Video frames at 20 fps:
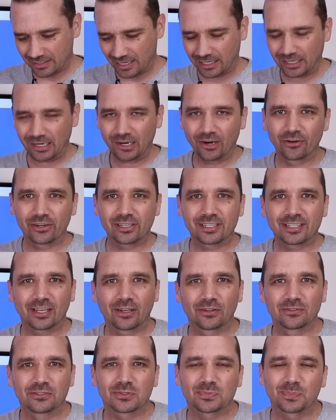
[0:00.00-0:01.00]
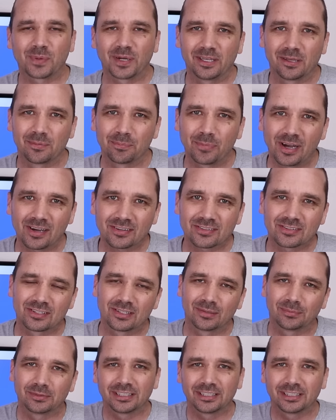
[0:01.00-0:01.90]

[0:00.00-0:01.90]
I can already tell just by unboxing them.